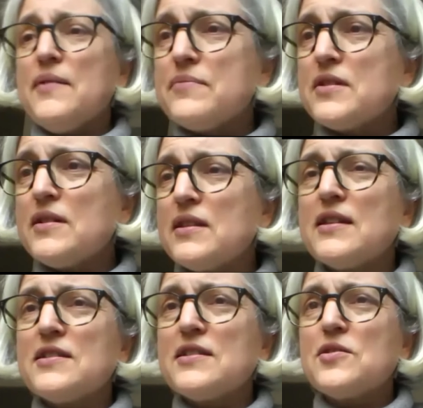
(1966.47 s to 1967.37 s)
So I think
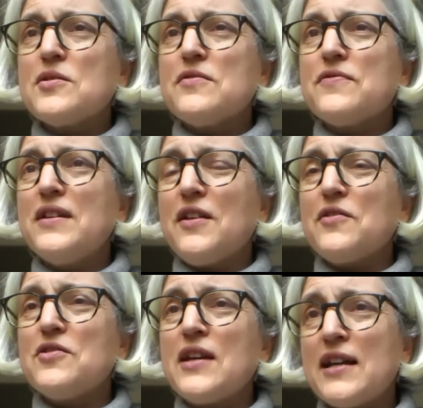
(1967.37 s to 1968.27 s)
it's a sort of,
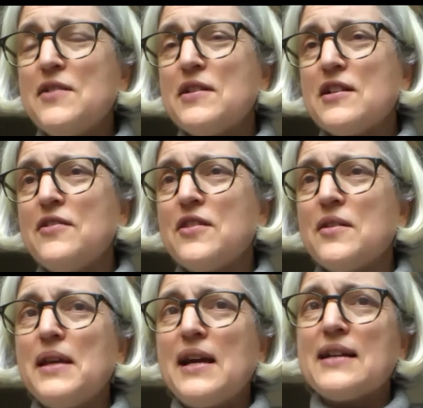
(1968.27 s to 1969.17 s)
can you include
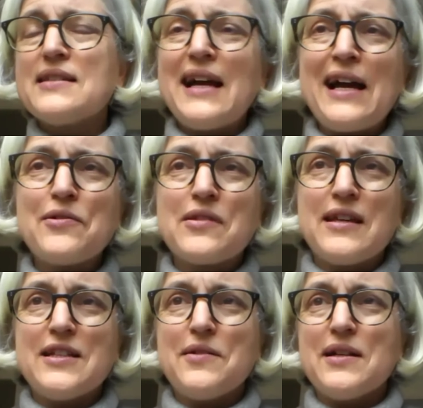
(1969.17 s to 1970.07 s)
them? Yes. How do they
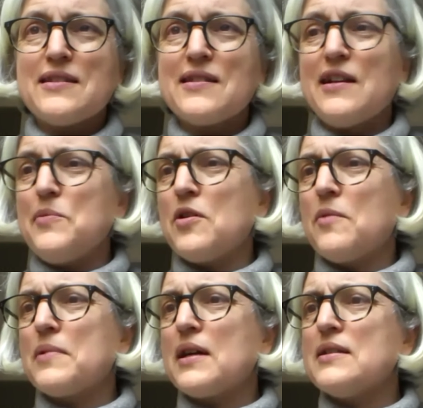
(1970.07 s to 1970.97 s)
do it? Slightly more
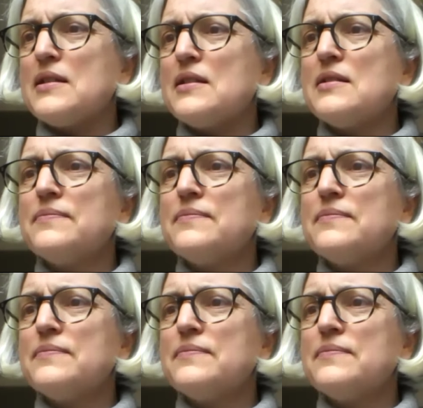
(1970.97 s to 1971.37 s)
complicated.